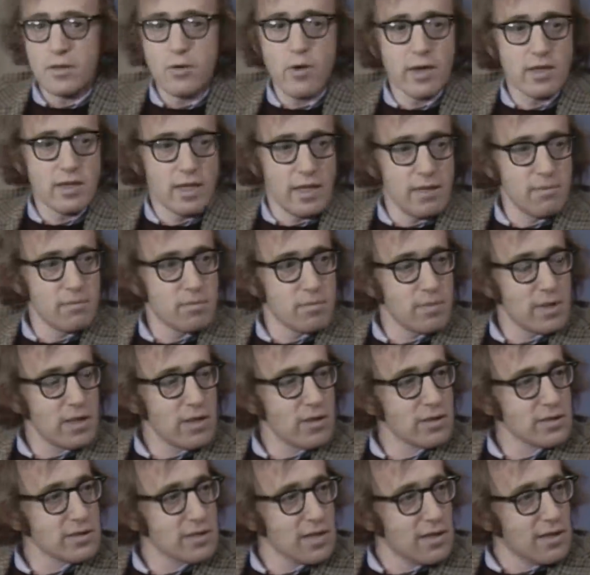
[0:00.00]
quickly. I
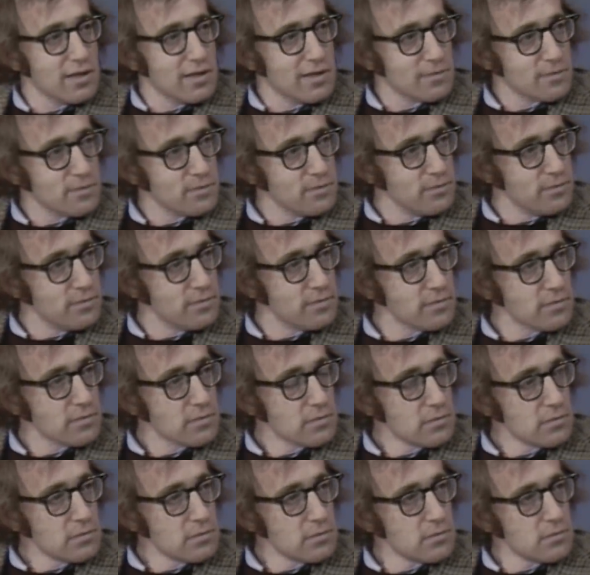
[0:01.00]
didn't know you knew. That's
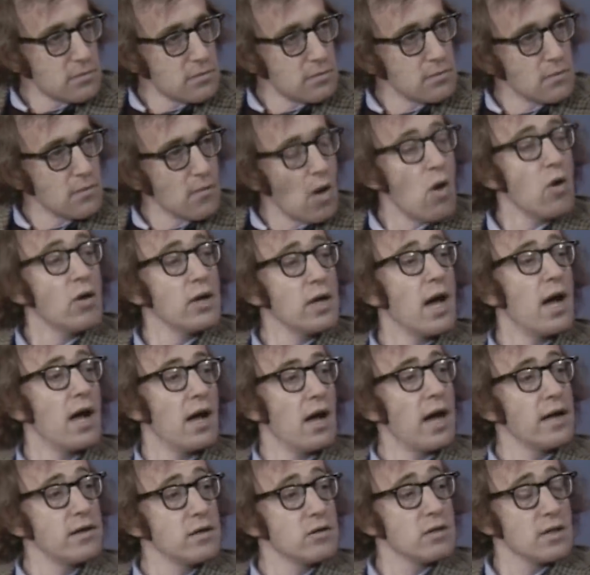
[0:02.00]
amazing. That's you remember good. all Oh, yeah.
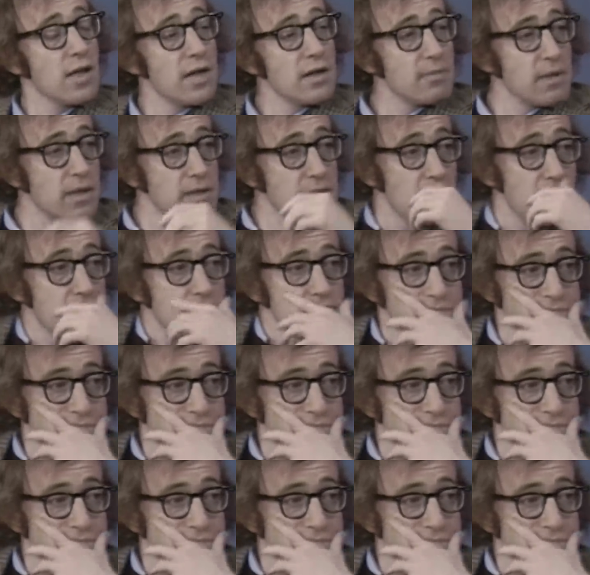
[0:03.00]
Stuff. I know a lot about that.